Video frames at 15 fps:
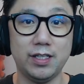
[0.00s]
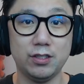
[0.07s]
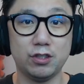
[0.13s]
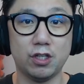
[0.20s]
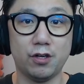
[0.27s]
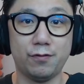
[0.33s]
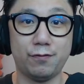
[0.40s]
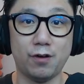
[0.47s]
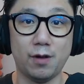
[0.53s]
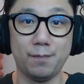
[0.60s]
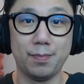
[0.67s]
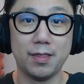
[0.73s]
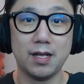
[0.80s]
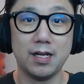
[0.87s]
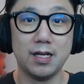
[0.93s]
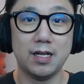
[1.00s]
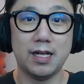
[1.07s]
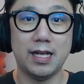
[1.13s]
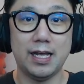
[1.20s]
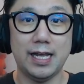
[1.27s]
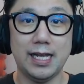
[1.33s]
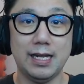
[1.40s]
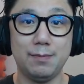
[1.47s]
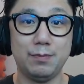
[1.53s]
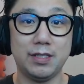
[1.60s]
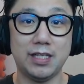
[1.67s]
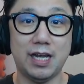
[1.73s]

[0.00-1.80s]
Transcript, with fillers: So from A M D